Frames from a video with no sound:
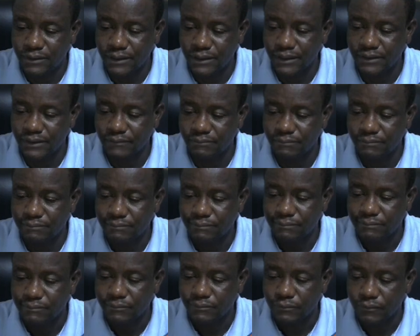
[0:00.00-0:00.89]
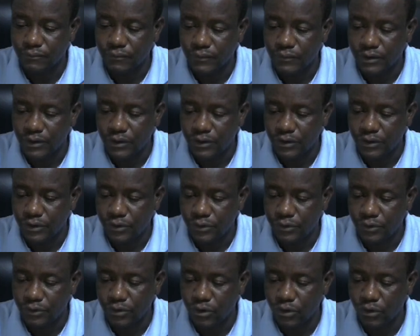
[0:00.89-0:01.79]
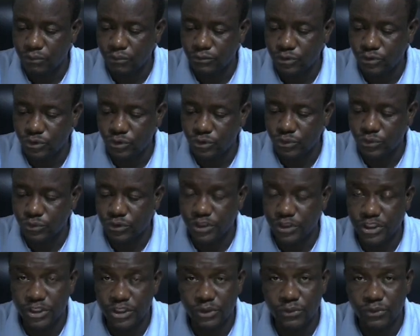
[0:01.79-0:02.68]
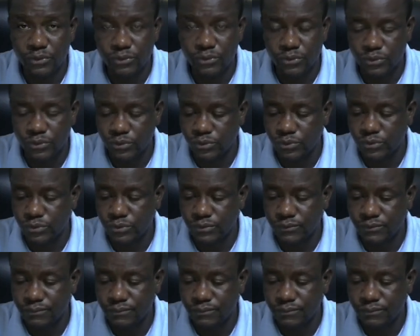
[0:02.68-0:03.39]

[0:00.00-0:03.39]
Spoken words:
Then you come to new rule,